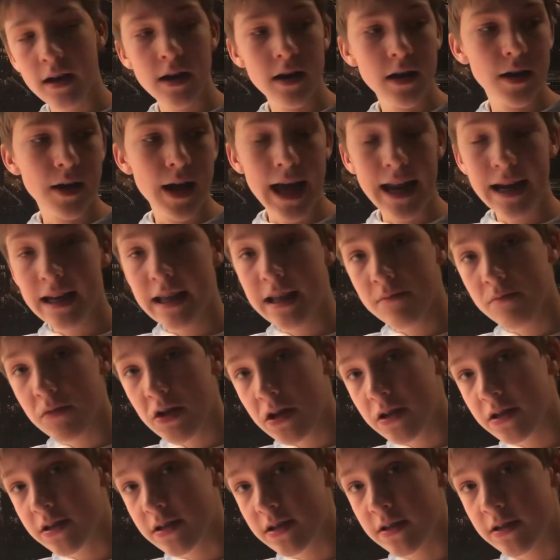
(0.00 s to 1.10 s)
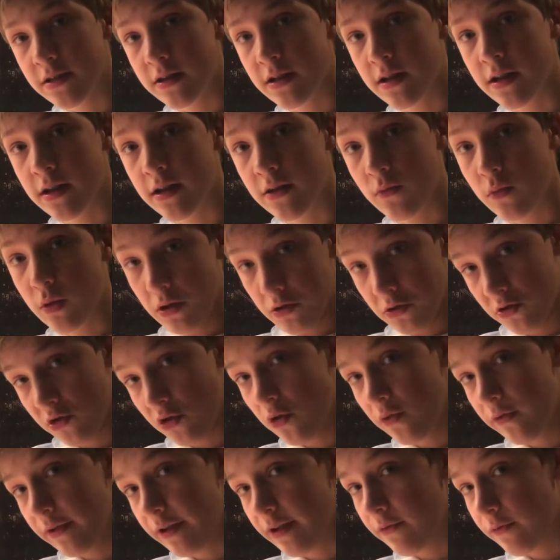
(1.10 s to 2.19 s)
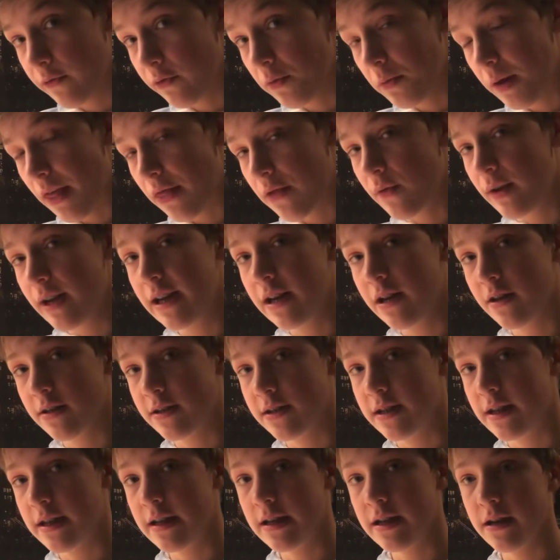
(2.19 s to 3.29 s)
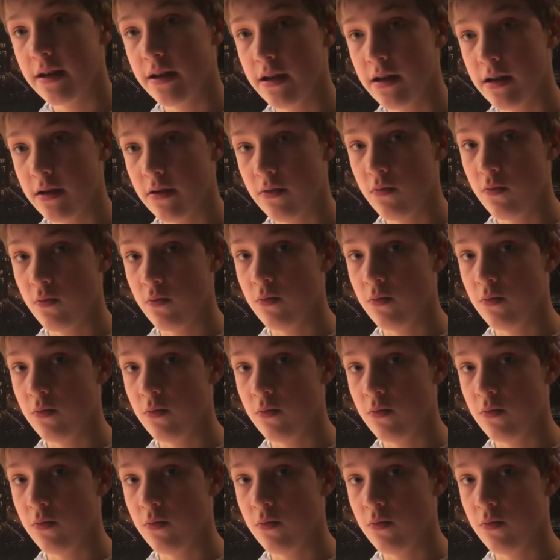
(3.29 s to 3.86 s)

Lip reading: And Liam Lawson drove in Formula 3 last year,